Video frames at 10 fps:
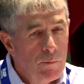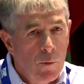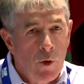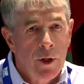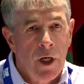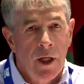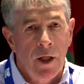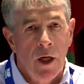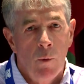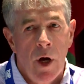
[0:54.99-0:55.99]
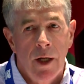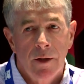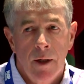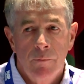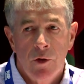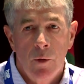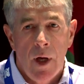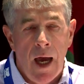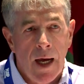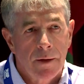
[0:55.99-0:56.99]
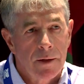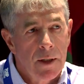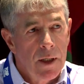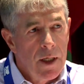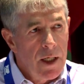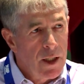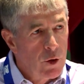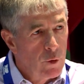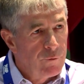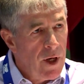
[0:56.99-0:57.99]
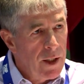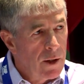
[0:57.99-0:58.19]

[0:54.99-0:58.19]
More than anything, I wanted them to act in good faith.